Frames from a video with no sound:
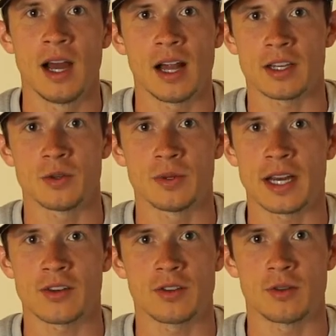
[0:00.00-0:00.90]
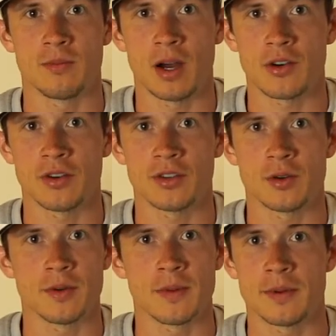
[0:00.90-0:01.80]
I like to attach a little mantra
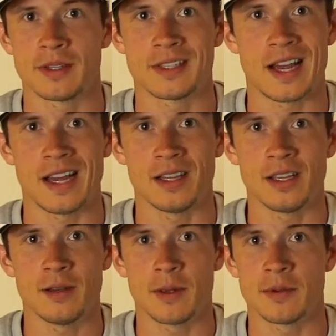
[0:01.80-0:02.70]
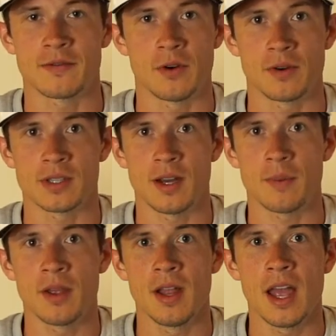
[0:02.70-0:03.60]
to it. Maybe it's dial in, maybe it's focus
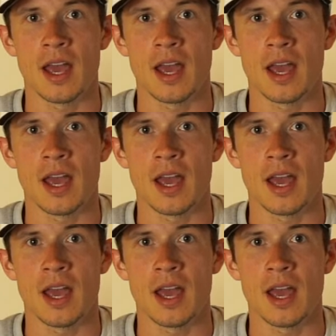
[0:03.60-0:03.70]
up.